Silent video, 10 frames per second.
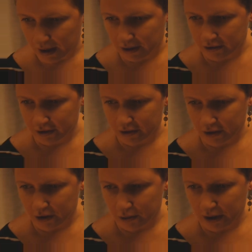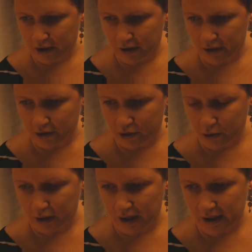I'll just show you here under
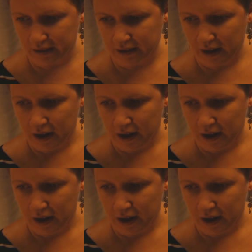shortcuts,